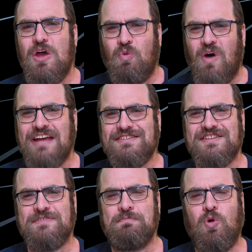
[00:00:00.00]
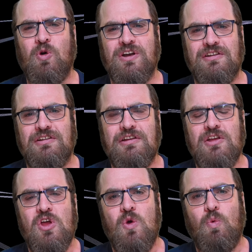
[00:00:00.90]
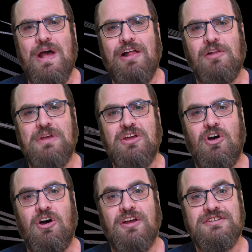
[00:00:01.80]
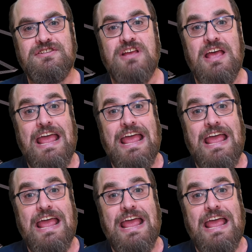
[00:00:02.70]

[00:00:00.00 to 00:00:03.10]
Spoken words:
Why is this important? Well, because